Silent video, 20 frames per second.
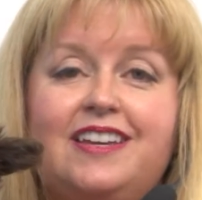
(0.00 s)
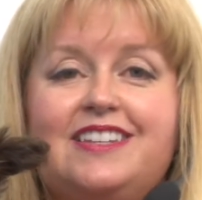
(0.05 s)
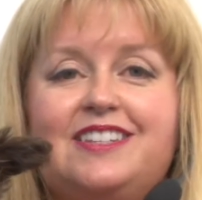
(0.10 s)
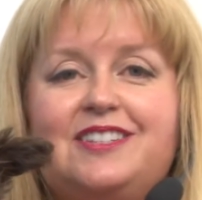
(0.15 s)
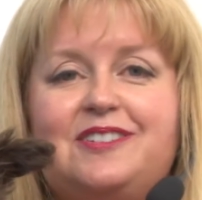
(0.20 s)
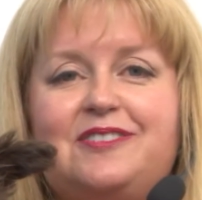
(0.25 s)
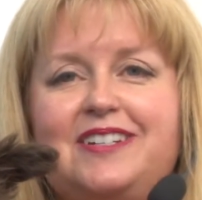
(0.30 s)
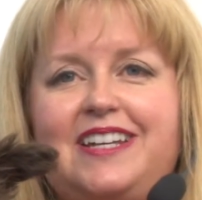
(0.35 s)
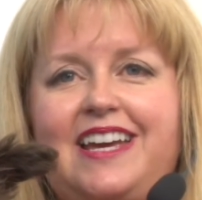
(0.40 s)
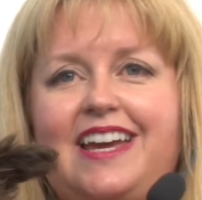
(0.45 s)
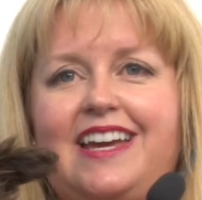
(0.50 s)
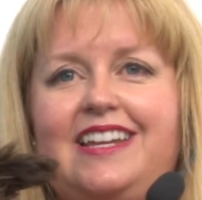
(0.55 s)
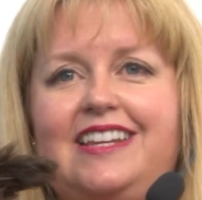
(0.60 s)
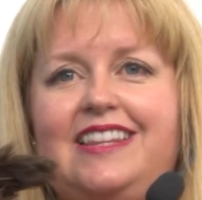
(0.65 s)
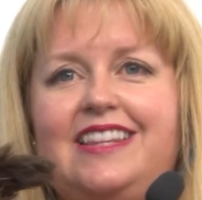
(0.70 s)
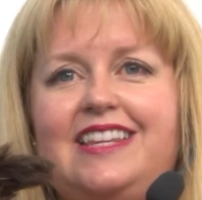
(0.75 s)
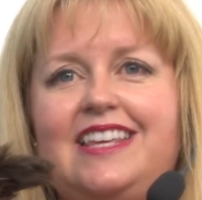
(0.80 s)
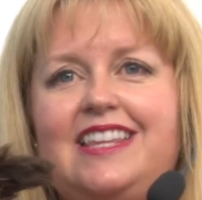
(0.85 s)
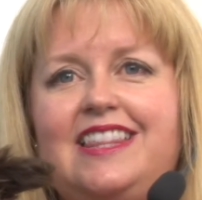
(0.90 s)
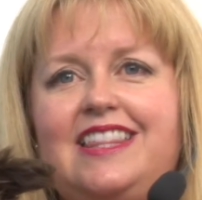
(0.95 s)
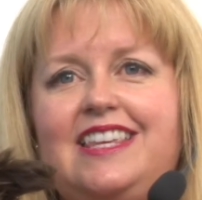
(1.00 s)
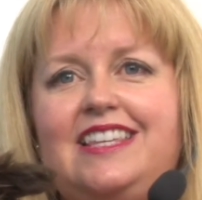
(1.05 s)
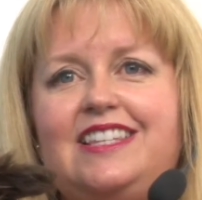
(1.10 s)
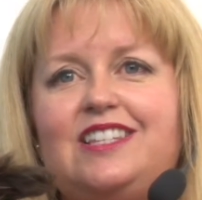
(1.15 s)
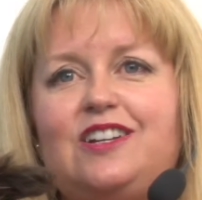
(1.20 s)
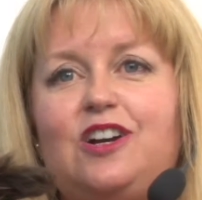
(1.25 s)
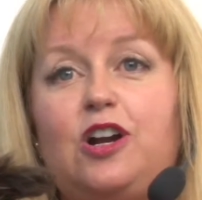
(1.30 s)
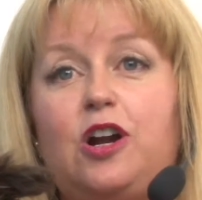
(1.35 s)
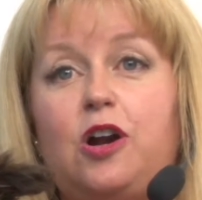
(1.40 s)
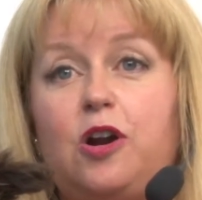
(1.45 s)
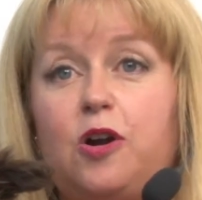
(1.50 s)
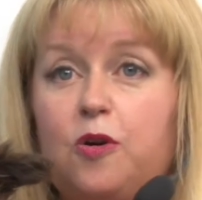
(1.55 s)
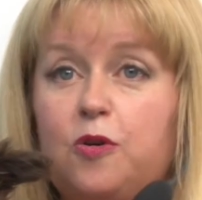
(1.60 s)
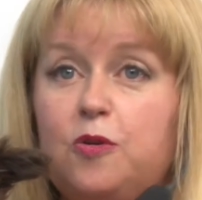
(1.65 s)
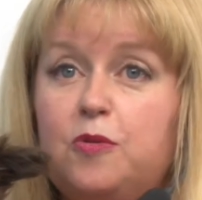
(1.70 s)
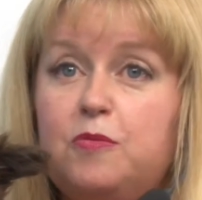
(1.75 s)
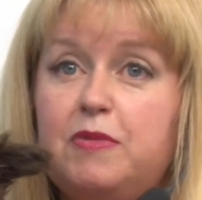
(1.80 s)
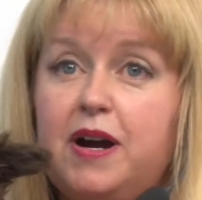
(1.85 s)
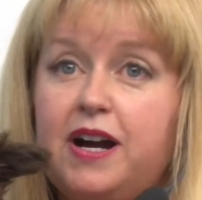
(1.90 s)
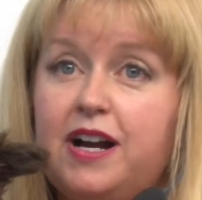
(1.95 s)
So, again, these are our
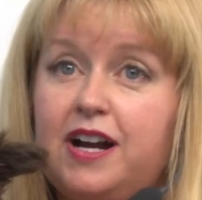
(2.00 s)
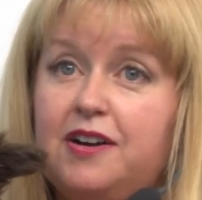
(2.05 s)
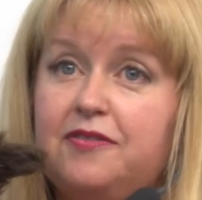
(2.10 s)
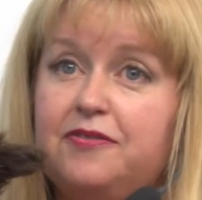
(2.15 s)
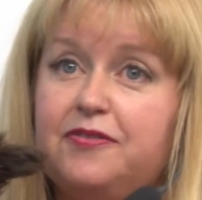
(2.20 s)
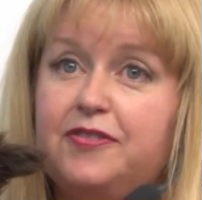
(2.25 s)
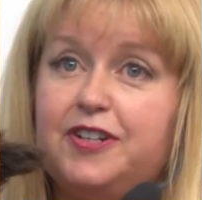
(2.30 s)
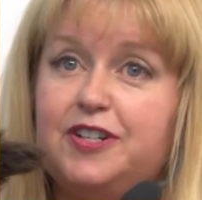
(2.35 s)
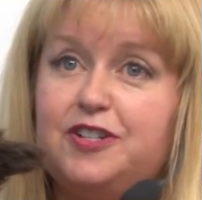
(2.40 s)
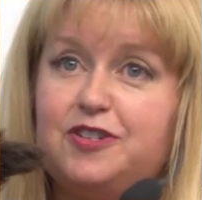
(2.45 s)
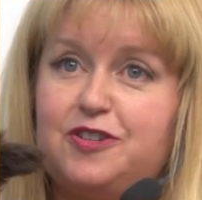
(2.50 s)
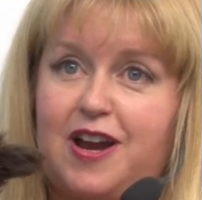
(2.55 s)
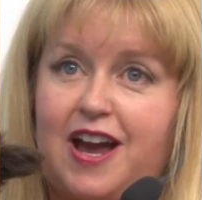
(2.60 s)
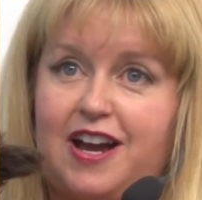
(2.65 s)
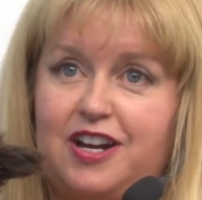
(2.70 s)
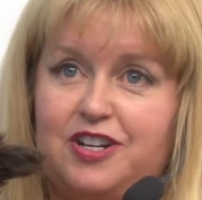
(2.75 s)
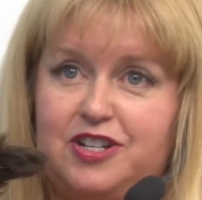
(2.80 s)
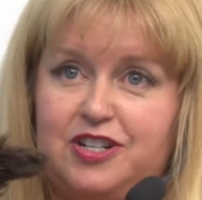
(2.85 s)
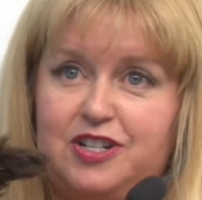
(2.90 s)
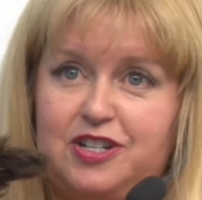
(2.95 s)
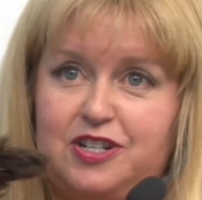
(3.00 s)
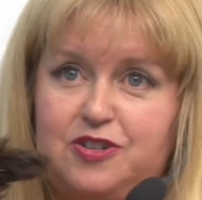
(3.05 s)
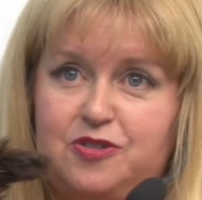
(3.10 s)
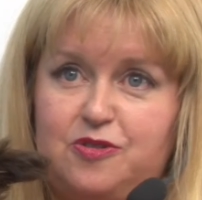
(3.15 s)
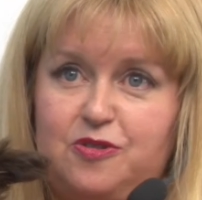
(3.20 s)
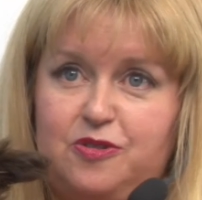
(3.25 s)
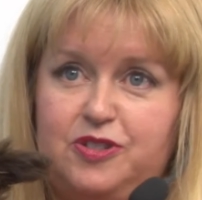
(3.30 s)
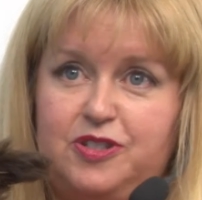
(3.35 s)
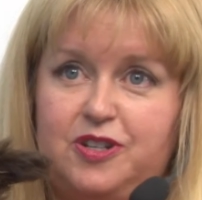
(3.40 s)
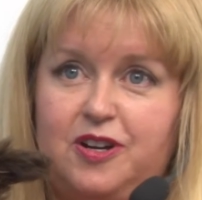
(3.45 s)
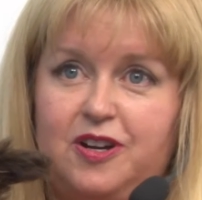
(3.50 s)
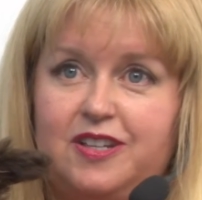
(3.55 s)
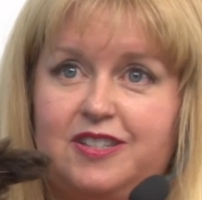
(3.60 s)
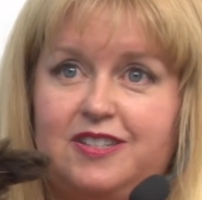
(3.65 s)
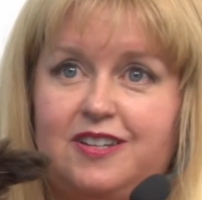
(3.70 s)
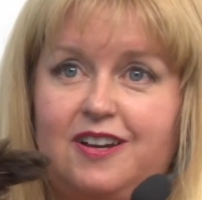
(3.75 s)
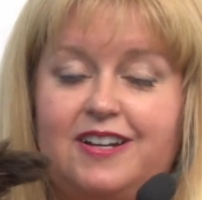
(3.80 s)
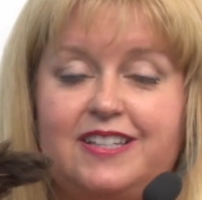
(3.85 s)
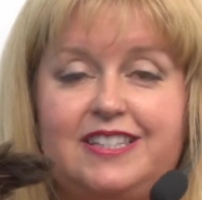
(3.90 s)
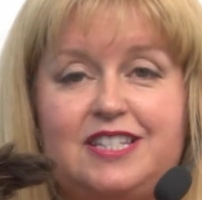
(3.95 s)
Home Comfort Traction Control dog
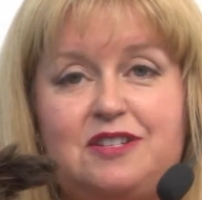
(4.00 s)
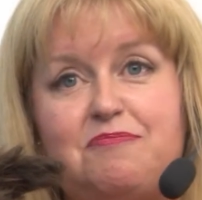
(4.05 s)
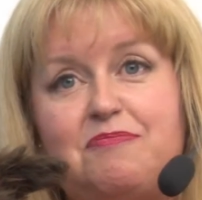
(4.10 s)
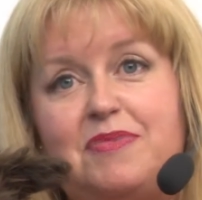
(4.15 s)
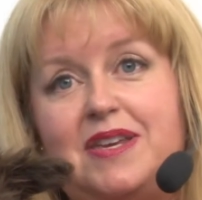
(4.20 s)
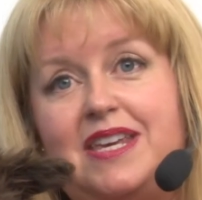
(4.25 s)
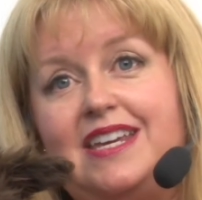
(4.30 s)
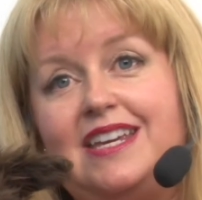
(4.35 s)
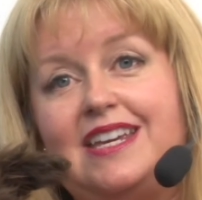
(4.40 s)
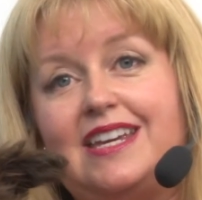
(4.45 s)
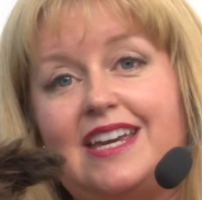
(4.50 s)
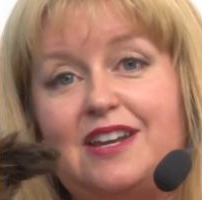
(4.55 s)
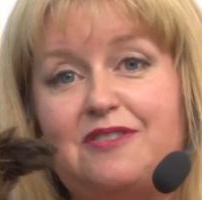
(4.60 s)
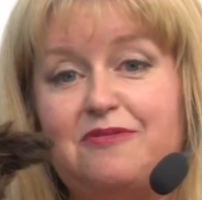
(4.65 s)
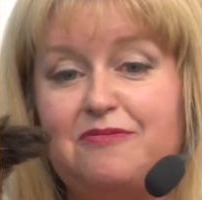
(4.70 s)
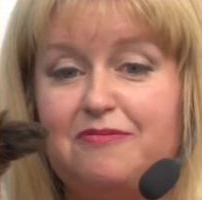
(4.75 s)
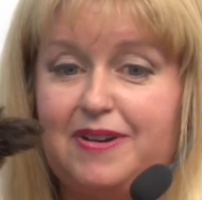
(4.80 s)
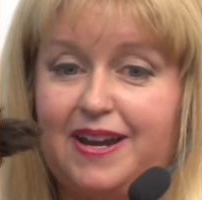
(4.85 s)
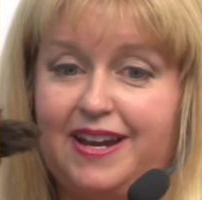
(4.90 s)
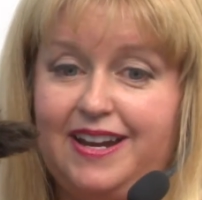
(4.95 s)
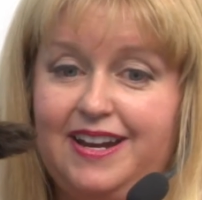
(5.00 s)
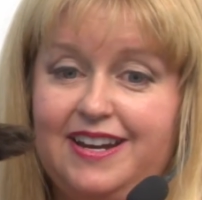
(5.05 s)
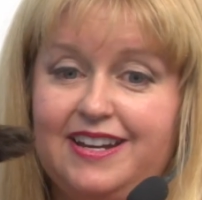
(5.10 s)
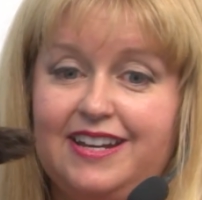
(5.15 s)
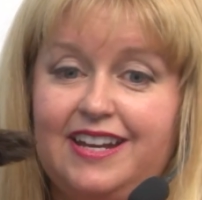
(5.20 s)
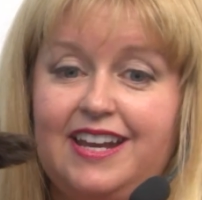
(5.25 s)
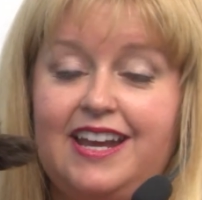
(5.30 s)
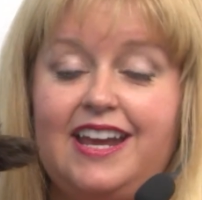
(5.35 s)
socks in pink and red,